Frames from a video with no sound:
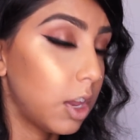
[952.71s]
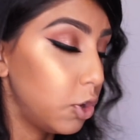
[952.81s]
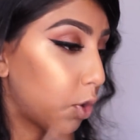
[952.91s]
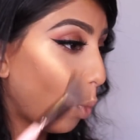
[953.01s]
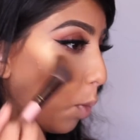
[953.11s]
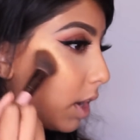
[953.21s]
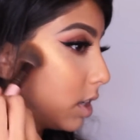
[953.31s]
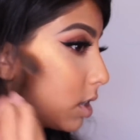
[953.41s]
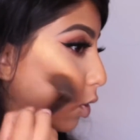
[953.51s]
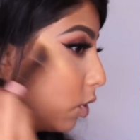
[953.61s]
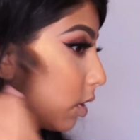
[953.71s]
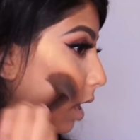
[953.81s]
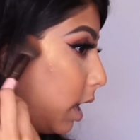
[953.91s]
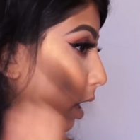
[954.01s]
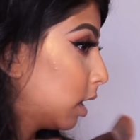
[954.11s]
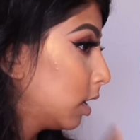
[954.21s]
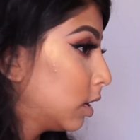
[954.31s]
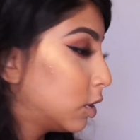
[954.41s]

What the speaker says: You don't want it to look like